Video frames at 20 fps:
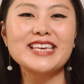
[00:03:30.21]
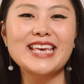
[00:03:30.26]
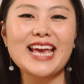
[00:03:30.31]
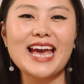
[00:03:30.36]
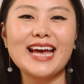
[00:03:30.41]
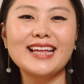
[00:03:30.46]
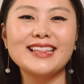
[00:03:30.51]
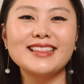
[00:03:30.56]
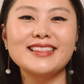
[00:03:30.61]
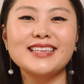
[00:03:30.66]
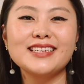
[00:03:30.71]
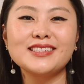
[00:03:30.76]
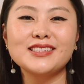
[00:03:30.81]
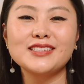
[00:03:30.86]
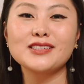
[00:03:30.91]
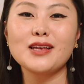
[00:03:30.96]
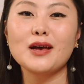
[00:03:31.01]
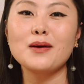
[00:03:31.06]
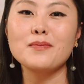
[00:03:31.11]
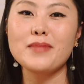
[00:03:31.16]
again, this
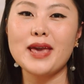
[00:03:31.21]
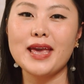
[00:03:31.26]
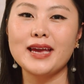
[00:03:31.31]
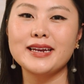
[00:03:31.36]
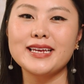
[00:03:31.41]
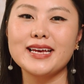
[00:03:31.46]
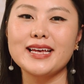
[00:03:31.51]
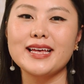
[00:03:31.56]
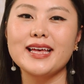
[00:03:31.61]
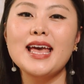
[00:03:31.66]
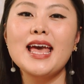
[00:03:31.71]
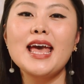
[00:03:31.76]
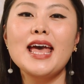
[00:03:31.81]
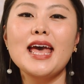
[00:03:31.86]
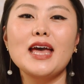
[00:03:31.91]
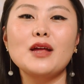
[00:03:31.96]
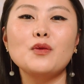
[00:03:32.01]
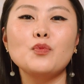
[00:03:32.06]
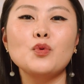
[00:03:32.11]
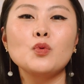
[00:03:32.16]
is Amanda,
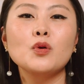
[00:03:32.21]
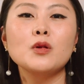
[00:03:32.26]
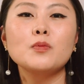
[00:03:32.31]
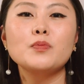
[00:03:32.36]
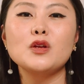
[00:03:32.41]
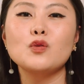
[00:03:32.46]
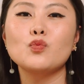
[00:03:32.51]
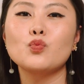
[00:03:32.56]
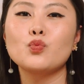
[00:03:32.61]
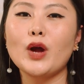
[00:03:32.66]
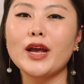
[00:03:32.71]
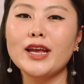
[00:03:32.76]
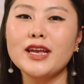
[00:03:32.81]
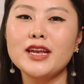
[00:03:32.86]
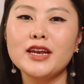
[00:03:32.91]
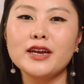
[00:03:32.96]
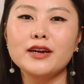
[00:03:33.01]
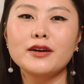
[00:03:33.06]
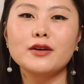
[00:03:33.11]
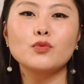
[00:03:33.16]
and we will be right
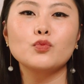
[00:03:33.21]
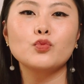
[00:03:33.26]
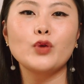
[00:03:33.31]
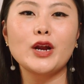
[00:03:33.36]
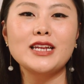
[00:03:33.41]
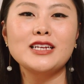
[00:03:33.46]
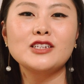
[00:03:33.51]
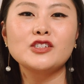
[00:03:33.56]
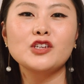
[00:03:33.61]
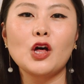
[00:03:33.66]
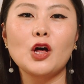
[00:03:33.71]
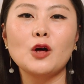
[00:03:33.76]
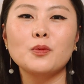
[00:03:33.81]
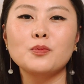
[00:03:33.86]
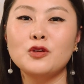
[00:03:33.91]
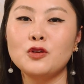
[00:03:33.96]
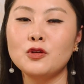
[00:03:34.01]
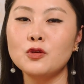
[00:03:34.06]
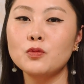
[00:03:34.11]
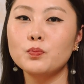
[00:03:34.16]
here ready to
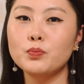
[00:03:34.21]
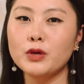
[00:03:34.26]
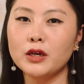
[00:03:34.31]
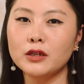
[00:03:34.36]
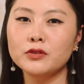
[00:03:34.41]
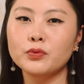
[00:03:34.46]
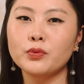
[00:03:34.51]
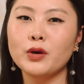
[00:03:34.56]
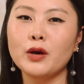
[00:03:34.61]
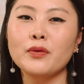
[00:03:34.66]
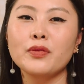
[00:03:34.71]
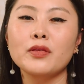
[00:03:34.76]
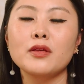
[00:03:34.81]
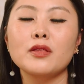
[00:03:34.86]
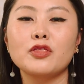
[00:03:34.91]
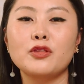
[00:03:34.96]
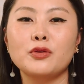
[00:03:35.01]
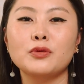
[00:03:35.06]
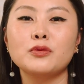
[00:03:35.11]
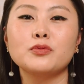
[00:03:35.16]
help you build wealth
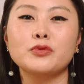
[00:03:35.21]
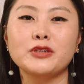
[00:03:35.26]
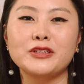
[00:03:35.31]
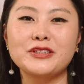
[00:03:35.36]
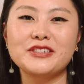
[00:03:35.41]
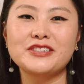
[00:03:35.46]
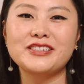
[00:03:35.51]
through real